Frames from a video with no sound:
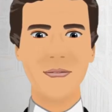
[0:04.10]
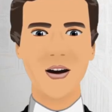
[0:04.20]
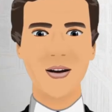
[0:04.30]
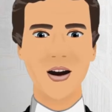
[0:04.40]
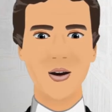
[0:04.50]
The
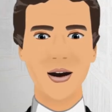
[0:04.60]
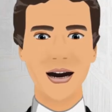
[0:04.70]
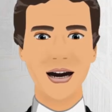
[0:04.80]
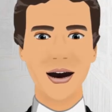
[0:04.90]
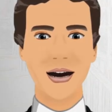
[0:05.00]

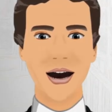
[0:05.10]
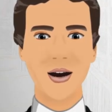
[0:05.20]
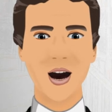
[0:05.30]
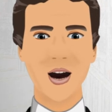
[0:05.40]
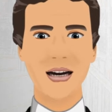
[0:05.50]

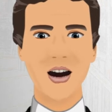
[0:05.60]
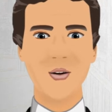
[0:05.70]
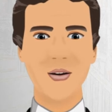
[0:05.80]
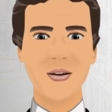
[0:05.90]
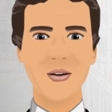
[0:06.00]
1964
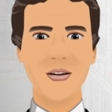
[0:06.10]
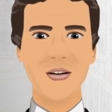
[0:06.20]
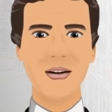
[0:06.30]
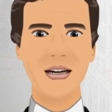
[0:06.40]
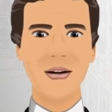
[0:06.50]
Summer
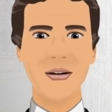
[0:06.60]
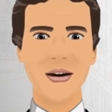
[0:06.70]
Olympics,